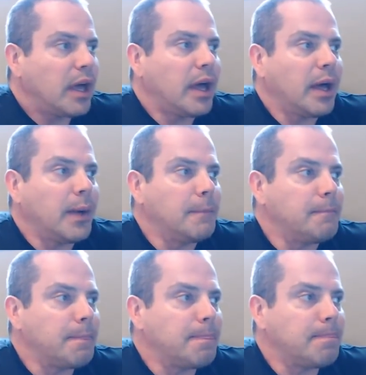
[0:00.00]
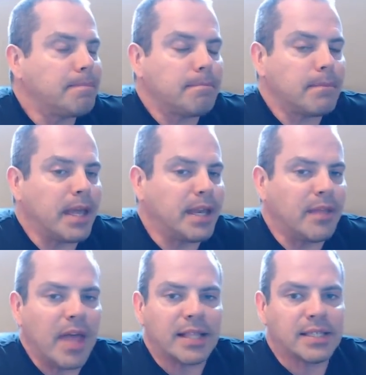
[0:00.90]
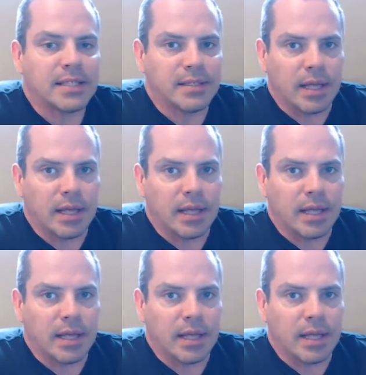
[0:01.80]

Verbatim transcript: Um, and, and that's,